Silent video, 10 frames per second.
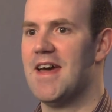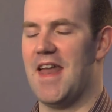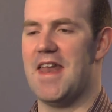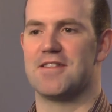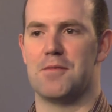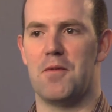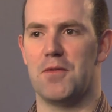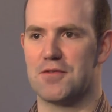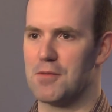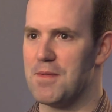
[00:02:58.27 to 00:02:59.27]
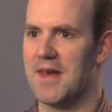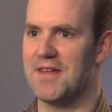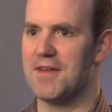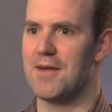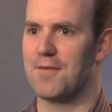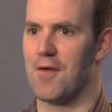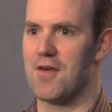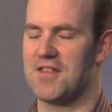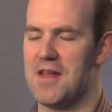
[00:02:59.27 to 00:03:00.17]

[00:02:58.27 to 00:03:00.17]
and then someone would swoop in and do it for us,